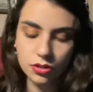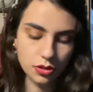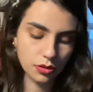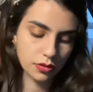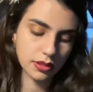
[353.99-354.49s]

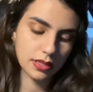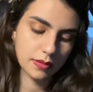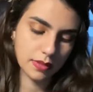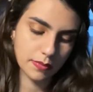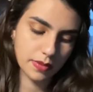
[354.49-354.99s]
So this
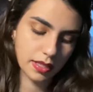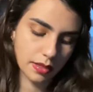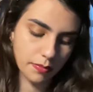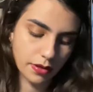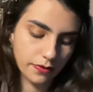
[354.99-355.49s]
might be,
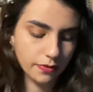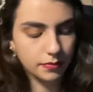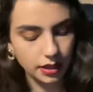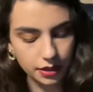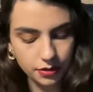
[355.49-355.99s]
apart from
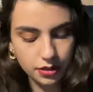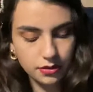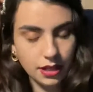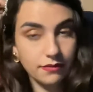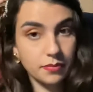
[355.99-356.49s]
that, you need
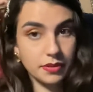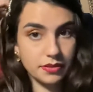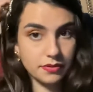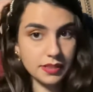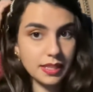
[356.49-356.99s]
to have a
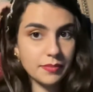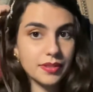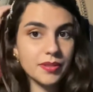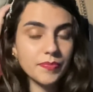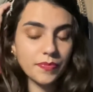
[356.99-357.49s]
personal statement.